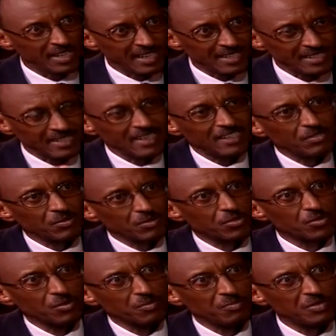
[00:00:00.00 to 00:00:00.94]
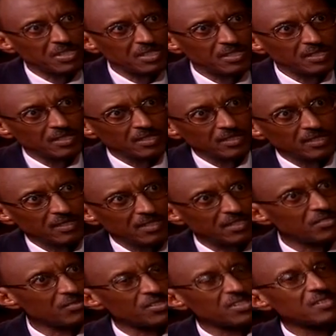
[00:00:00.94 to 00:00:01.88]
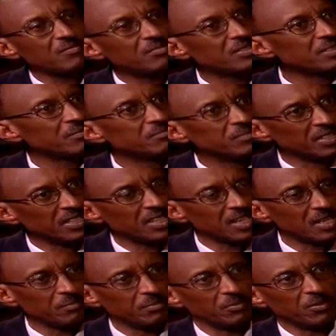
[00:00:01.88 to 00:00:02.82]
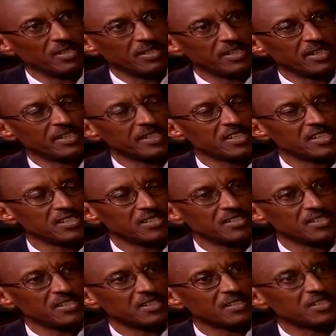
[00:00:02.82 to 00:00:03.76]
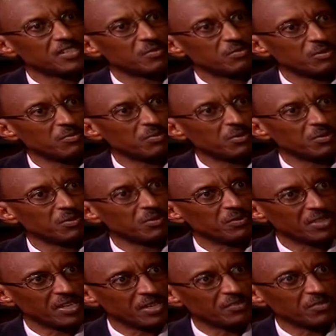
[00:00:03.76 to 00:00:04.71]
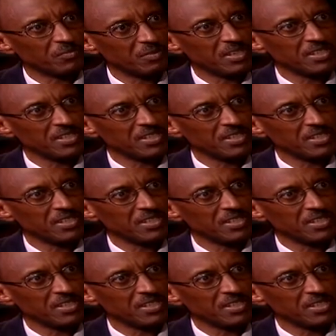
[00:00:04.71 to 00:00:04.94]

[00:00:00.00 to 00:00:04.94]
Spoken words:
But does that also mean that you simply bring up wild allegations against people without